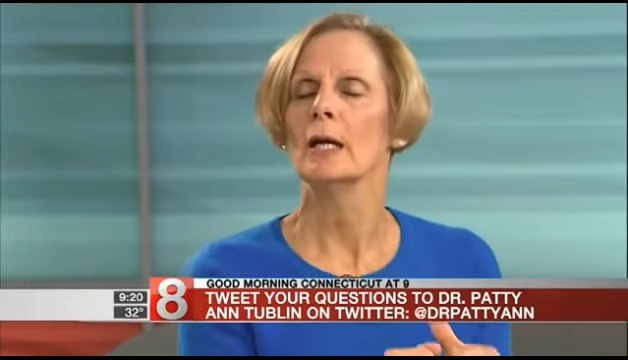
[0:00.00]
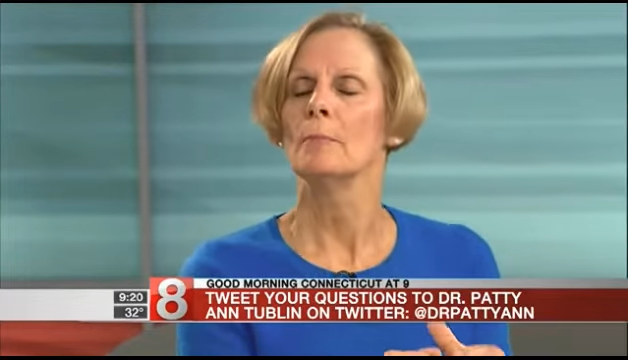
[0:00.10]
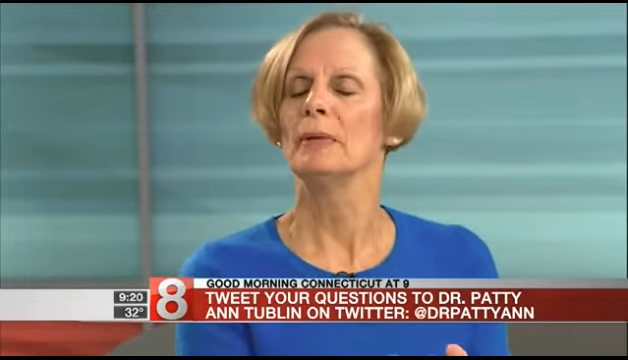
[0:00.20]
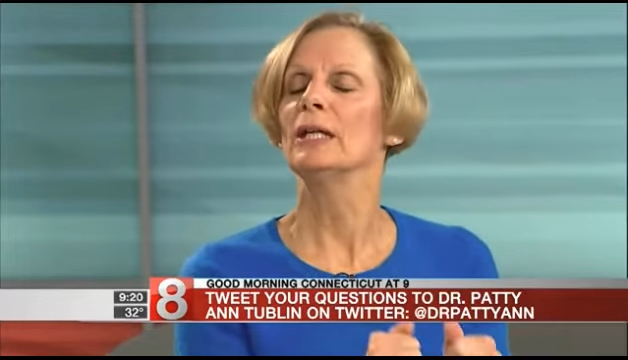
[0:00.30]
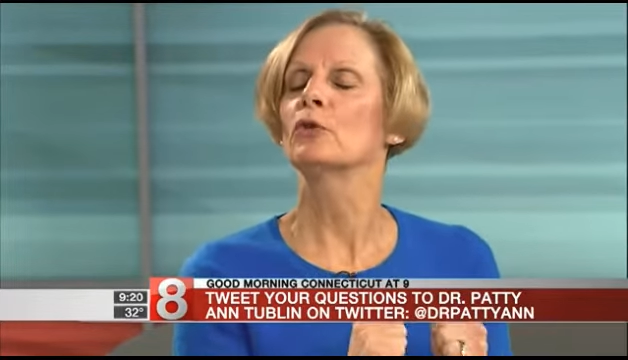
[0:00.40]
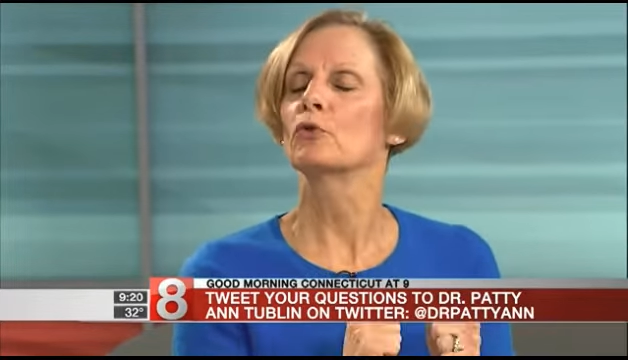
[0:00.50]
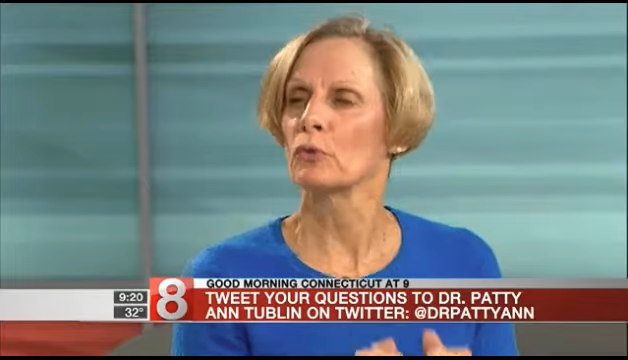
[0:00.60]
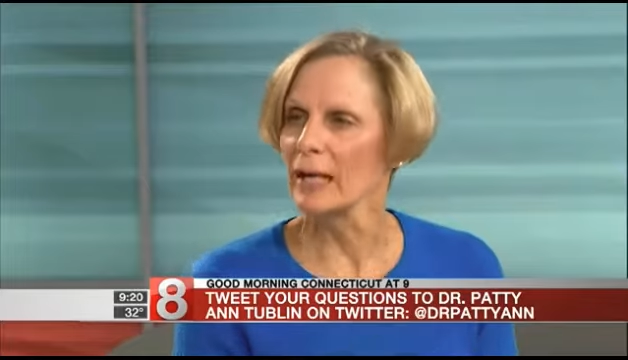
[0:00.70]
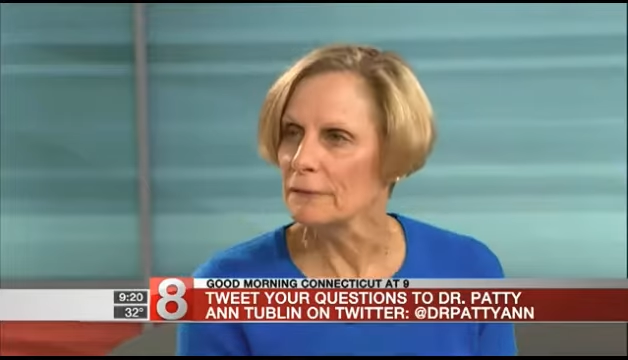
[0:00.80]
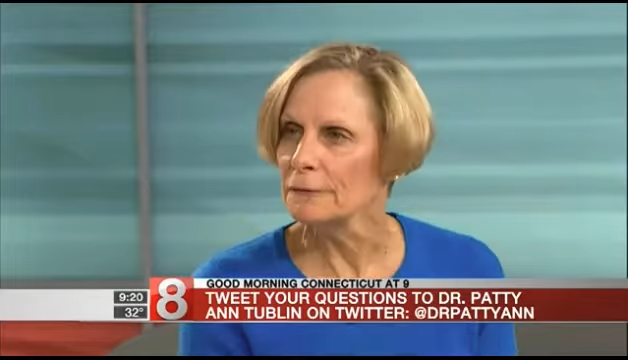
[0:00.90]
be
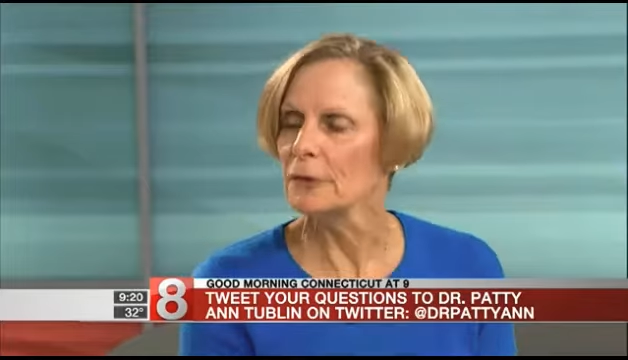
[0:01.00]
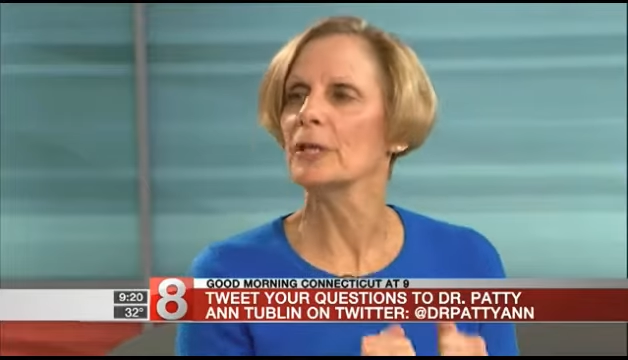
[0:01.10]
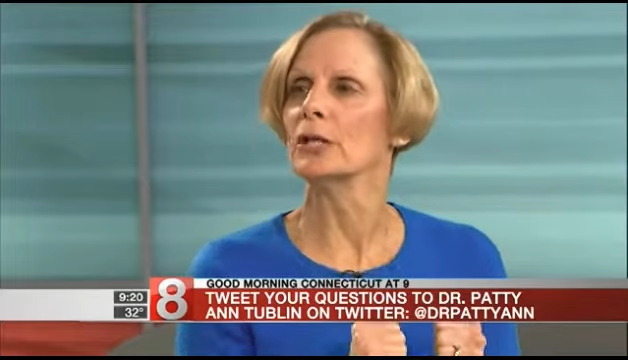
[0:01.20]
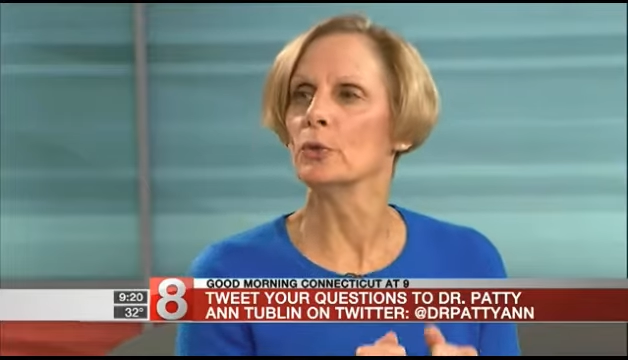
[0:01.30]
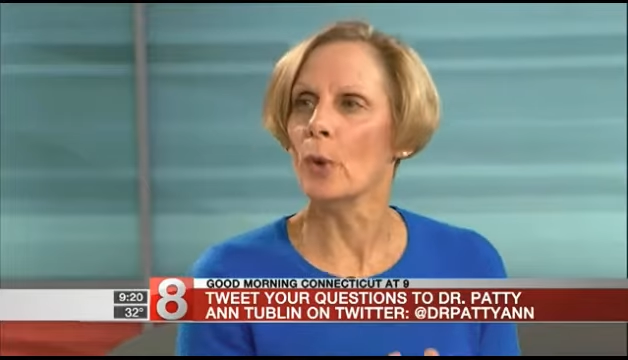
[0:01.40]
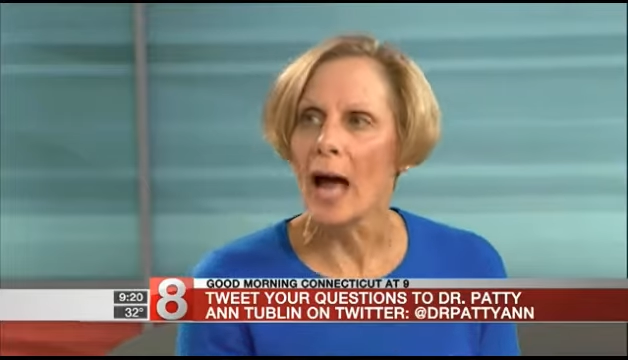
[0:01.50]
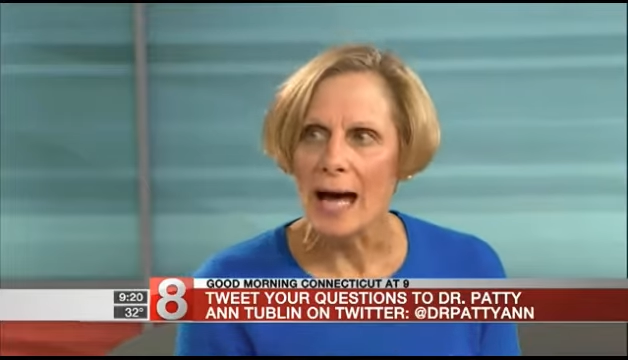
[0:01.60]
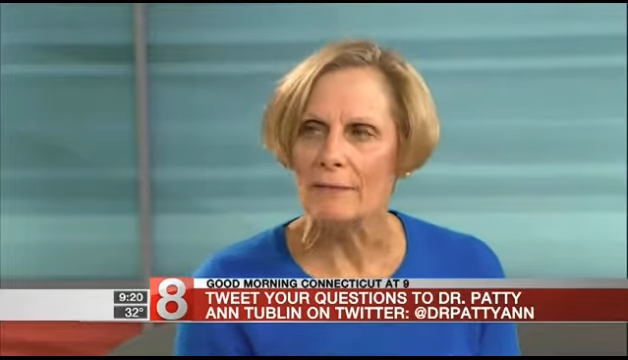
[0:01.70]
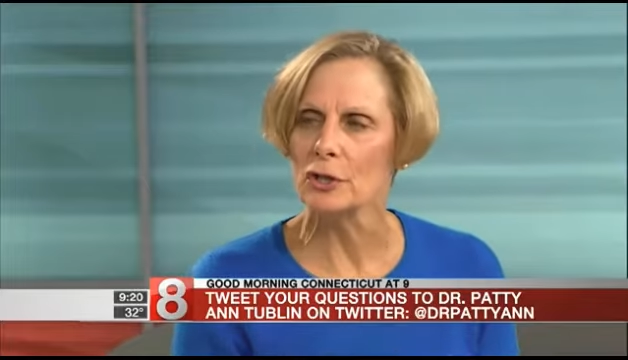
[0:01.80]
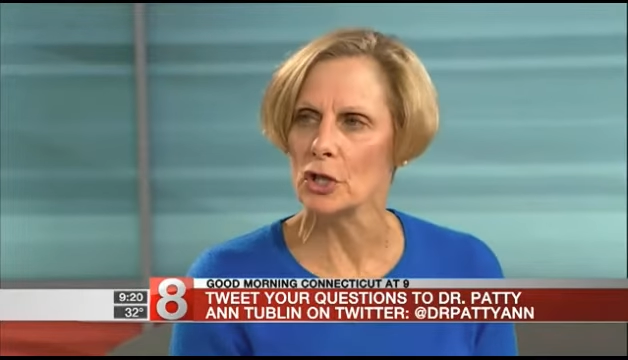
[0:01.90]
grateful that you
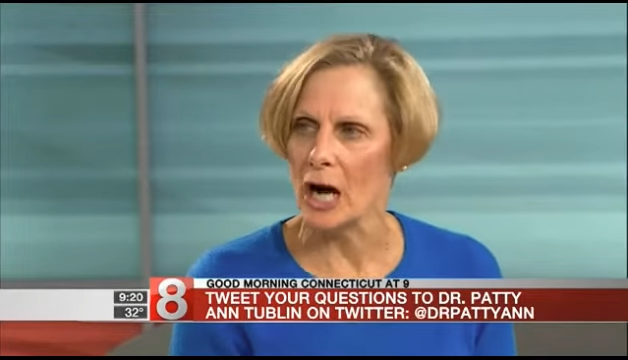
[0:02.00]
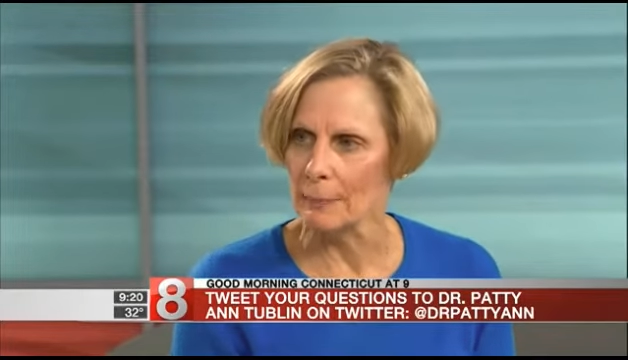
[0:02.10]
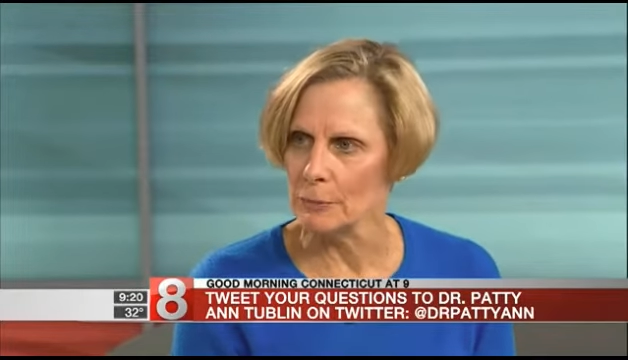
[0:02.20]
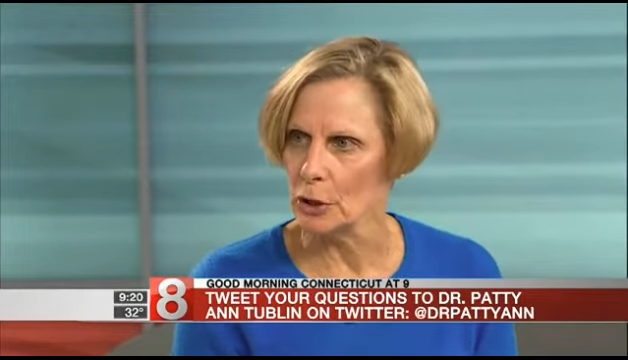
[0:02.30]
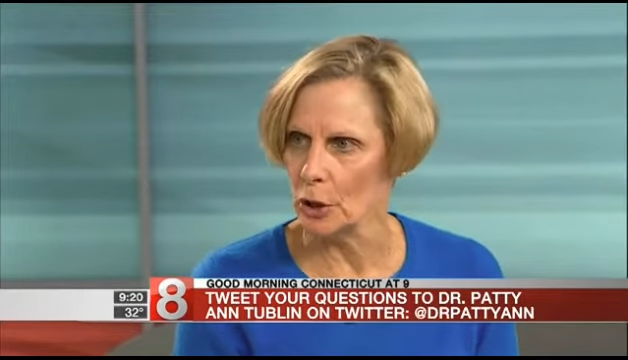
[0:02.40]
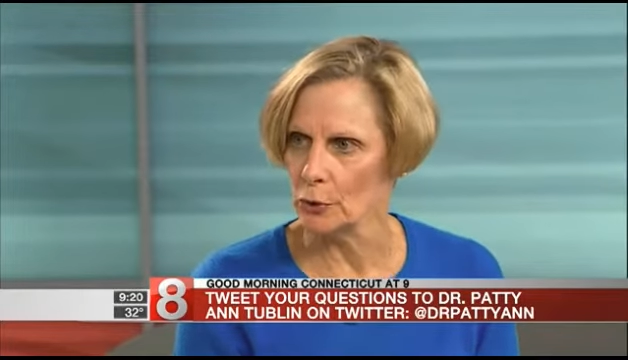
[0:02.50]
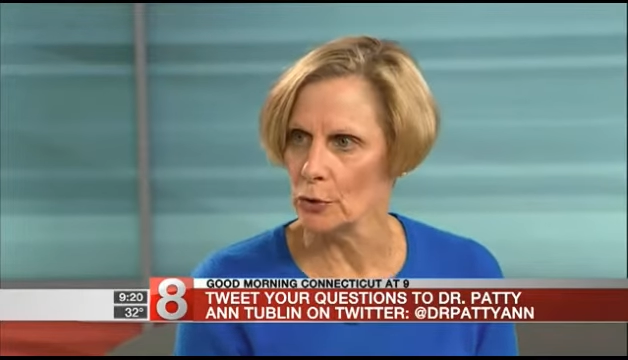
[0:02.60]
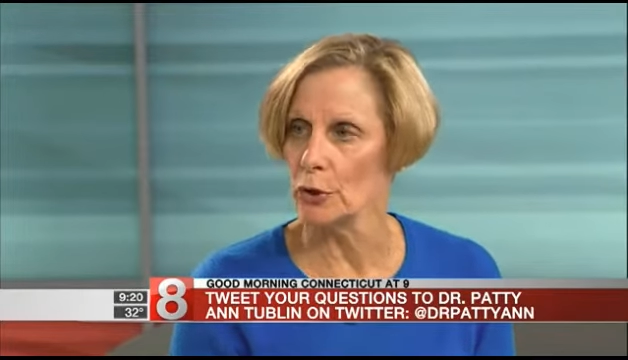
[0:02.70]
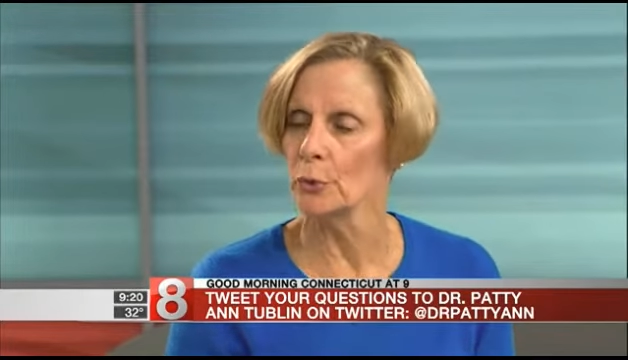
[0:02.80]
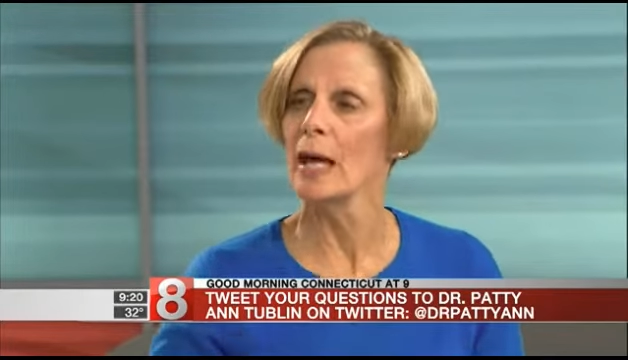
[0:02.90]
have a job to go
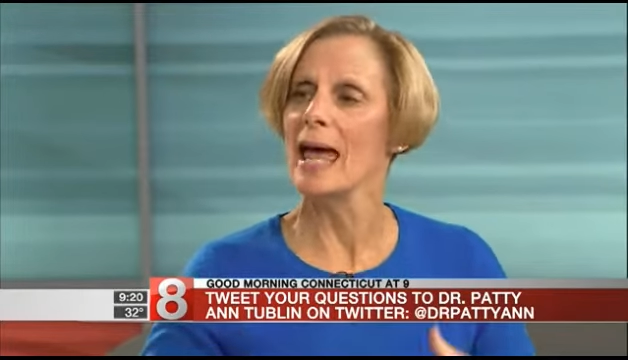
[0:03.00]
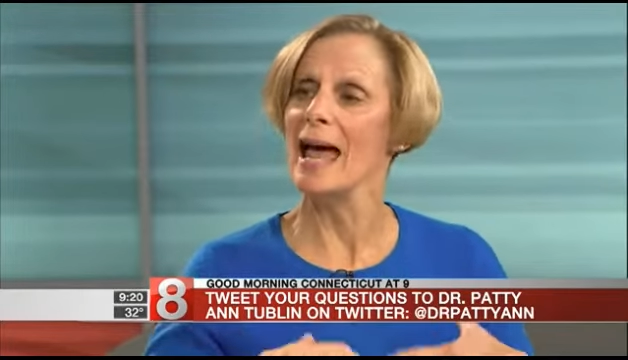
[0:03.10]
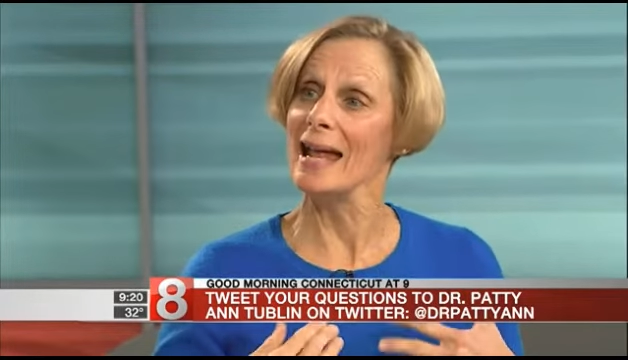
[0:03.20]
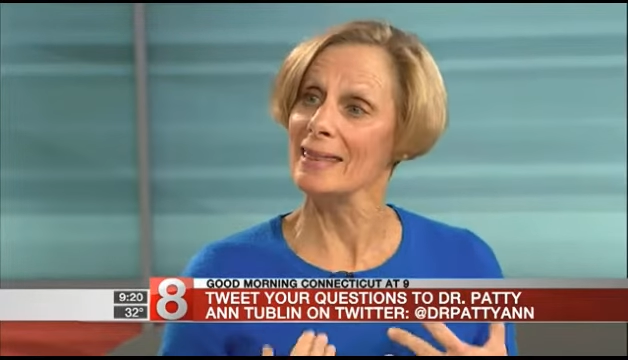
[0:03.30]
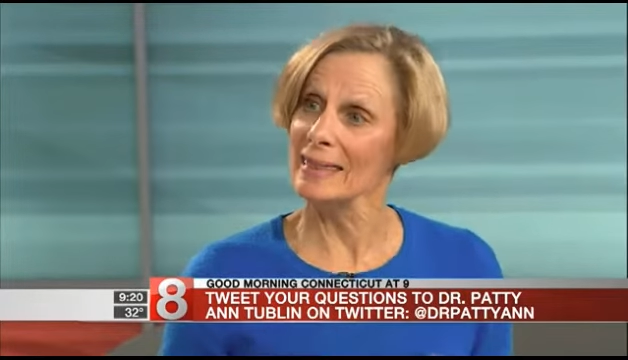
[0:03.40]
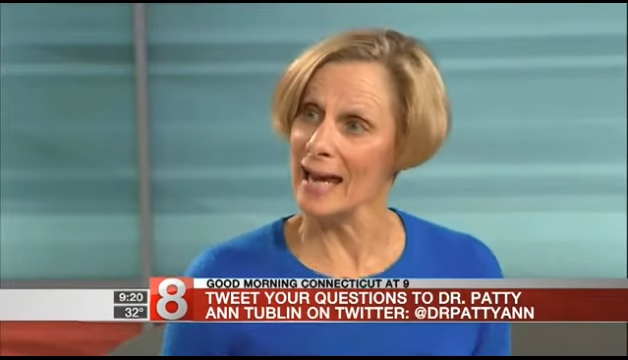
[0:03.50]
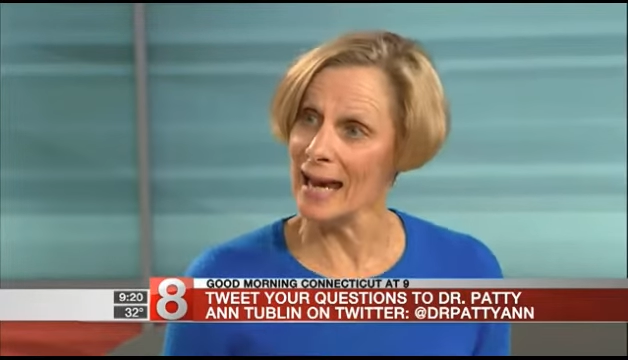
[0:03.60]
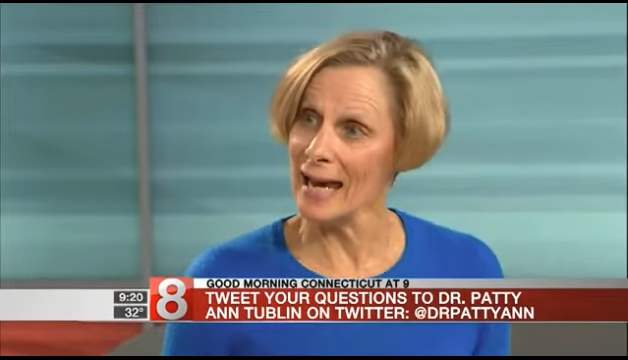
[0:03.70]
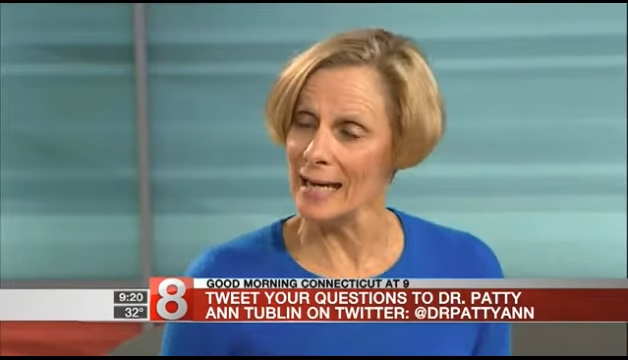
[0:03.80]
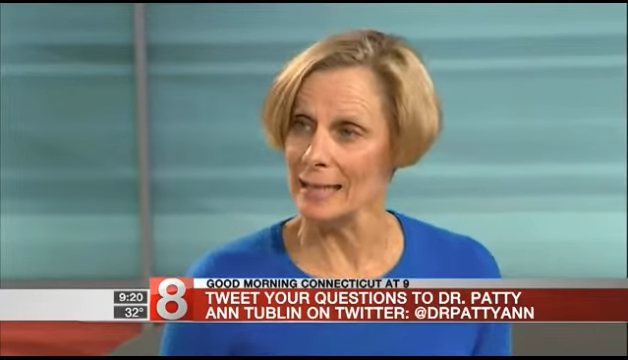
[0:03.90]
to, and
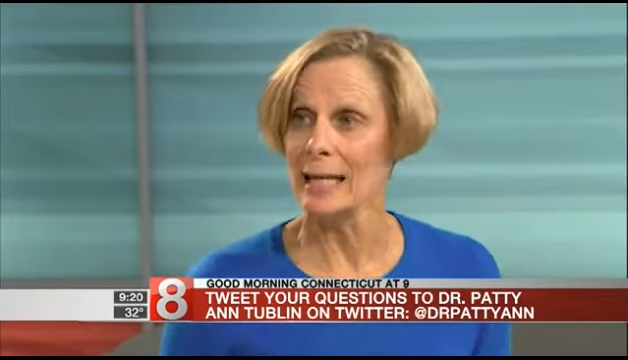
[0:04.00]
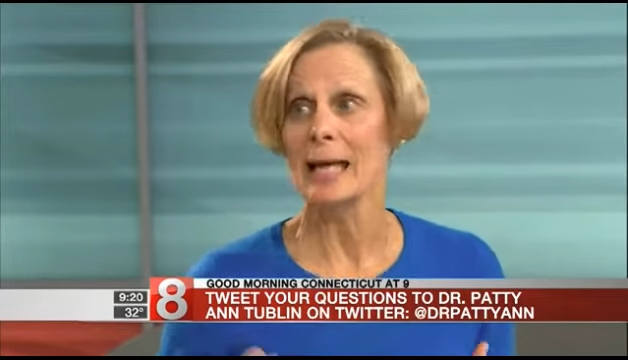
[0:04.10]
then,